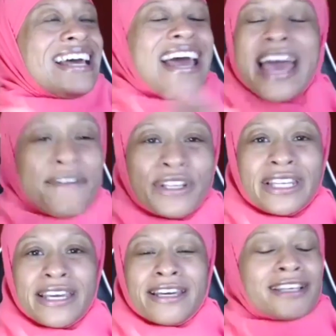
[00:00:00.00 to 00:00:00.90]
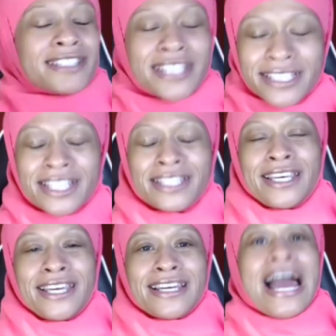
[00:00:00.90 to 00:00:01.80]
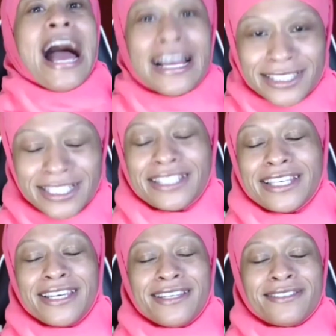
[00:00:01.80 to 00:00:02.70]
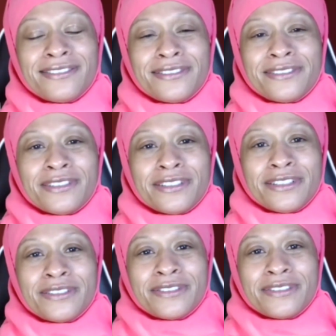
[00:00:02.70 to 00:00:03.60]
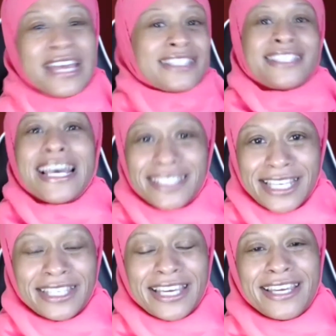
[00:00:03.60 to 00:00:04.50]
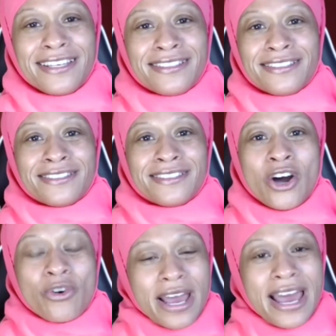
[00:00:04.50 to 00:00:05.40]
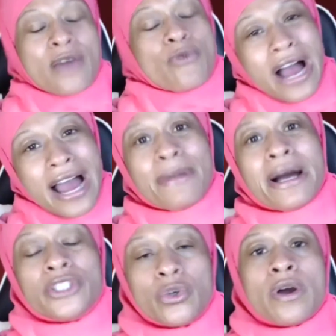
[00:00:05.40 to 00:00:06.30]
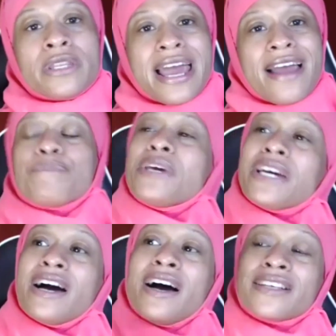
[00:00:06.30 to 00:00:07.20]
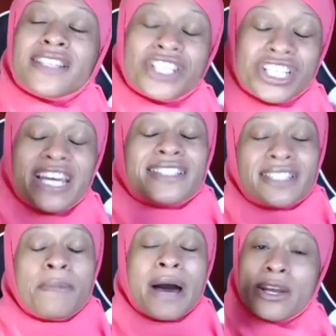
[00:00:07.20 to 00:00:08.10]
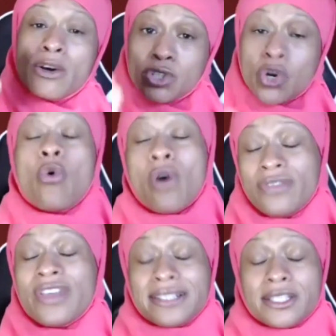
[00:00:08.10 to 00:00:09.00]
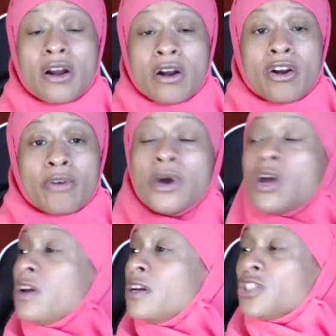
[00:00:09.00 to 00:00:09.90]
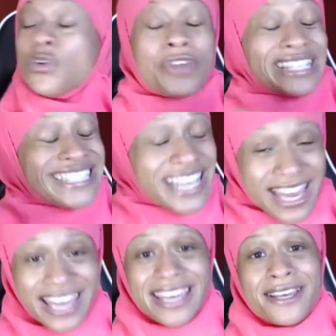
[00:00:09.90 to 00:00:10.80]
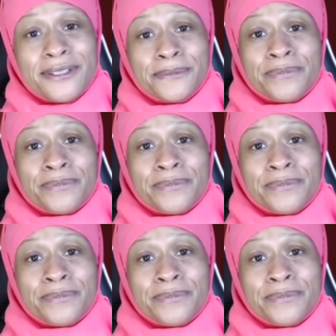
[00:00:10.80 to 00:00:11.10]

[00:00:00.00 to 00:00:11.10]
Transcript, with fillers: heavily, consistently, constantly, incessantly. Okay. Why am I doing that? Because she is somebody who's coined that term to the T